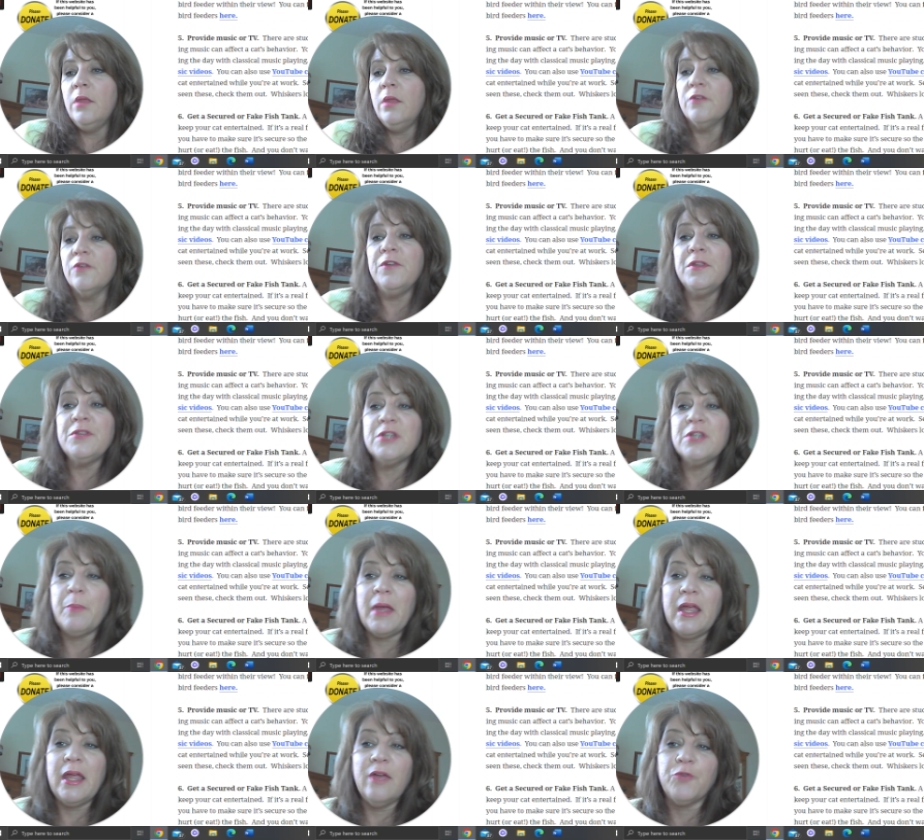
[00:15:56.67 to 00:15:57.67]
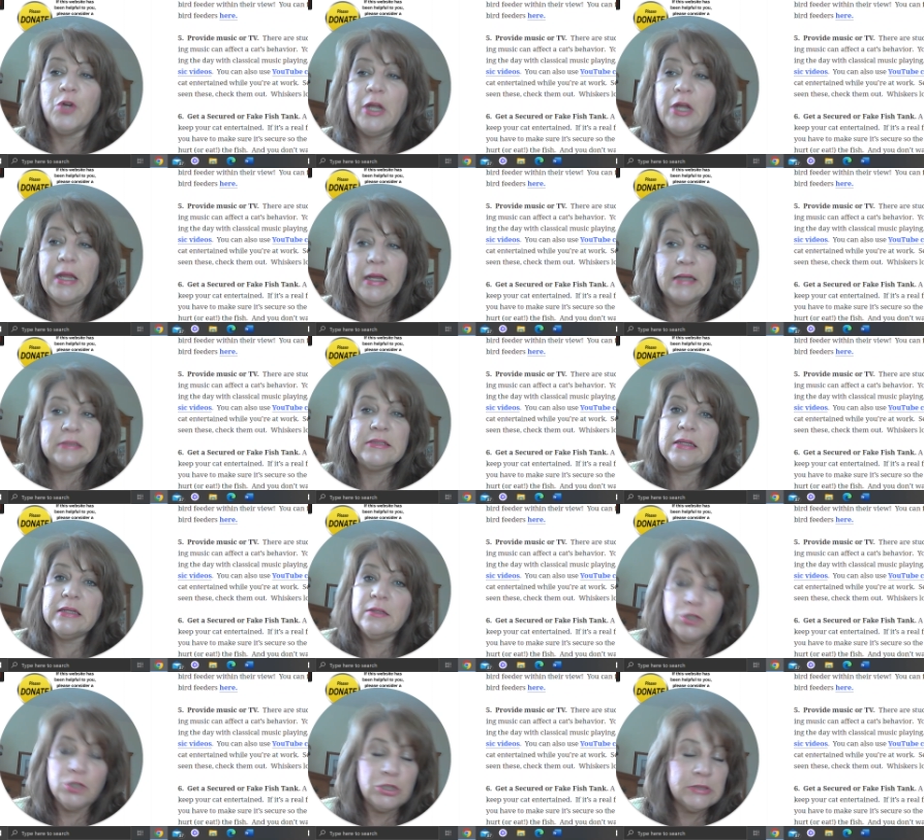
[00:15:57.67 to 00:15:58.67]
The fifth tip I have for cats,
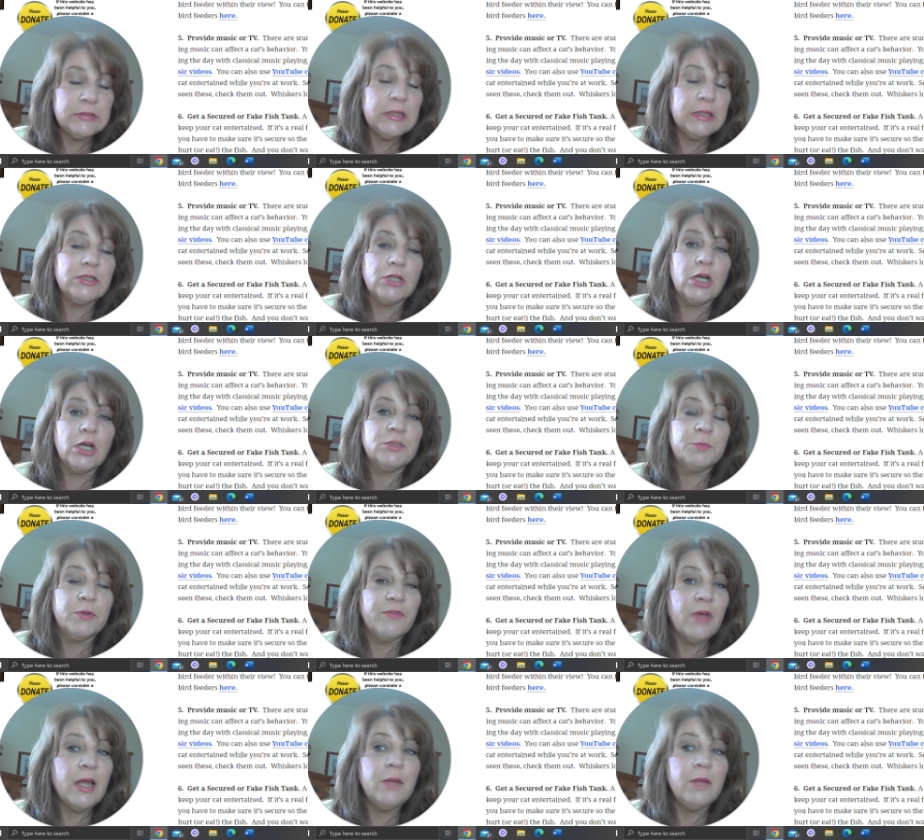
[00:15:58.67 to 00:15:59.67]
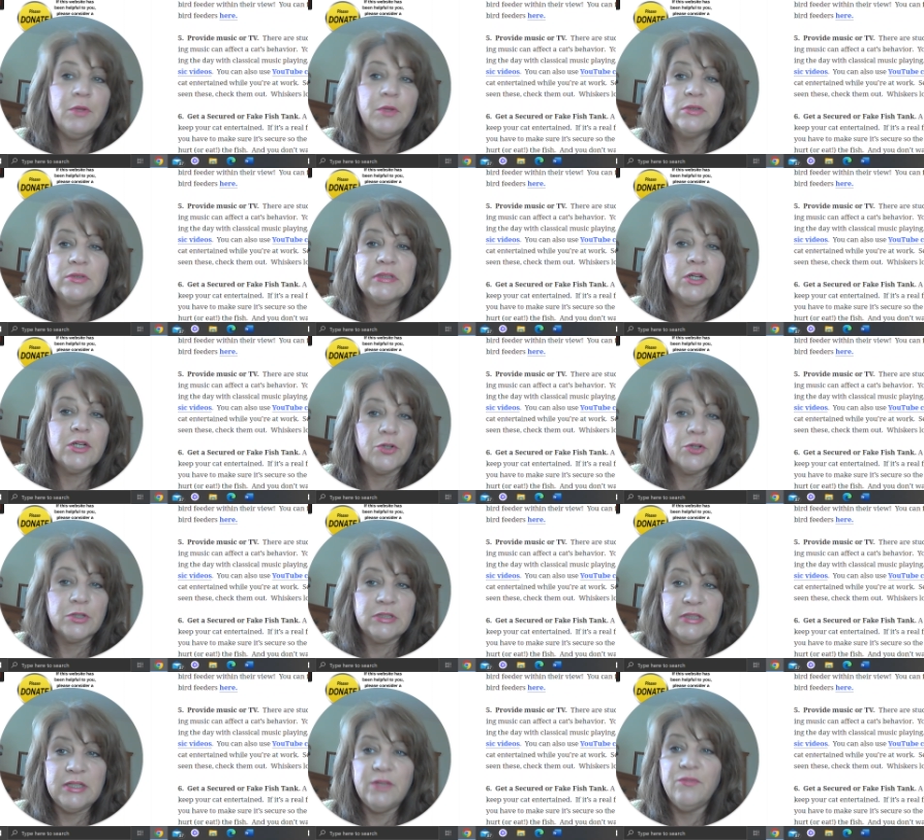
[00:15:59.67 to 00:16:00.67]
just like dogs, provide music or
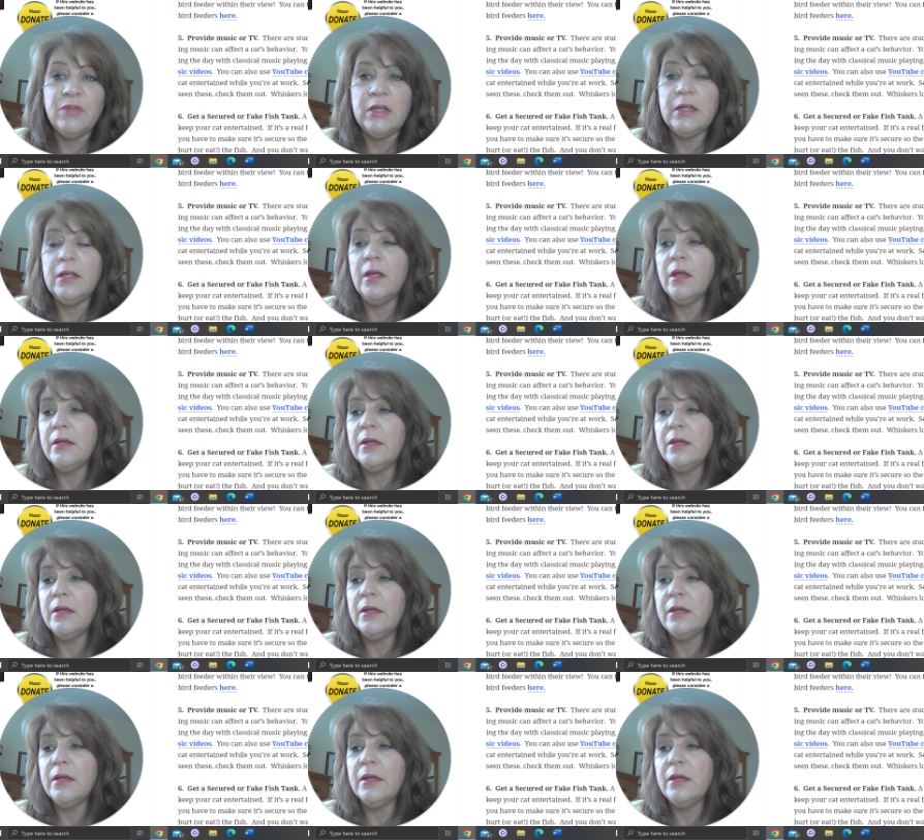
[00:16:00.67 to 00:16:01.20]
TV.